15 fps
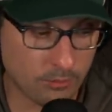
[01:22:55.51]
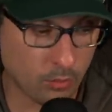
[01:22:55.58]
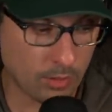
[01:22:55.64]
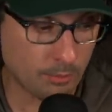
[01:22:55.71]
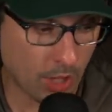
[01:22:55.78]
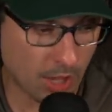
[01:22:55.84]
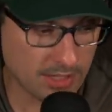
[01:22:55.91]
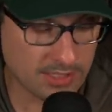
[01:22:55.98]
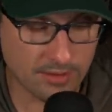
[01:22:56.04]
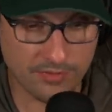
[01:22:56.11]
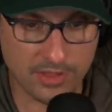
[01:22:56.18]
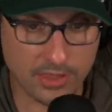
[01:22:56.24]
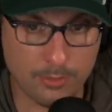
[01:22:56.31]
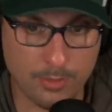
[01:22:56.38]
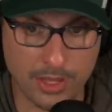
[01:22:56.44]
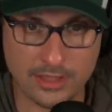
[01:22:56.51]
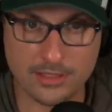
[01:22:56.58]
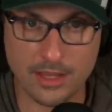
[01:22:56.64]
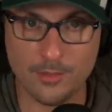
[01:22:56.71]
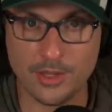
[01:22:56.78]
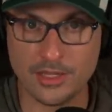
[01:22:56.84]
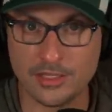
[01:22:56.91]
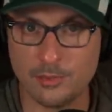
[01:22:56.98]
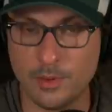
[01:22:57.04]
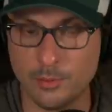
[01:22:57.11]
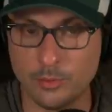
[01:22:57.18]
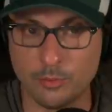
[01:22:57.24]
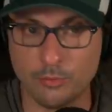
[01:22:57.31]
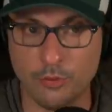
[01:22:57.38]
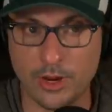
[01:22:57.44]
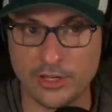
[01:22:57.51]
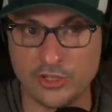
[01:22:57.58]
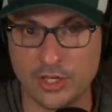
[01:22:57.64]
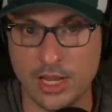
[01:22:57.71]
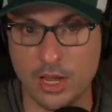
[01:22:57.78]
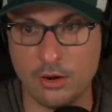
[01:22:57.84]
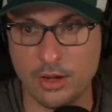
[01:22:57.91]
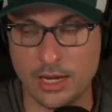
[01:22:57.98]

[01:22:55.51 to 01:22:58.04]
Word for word: one positive thing the pandemic is people are branching out.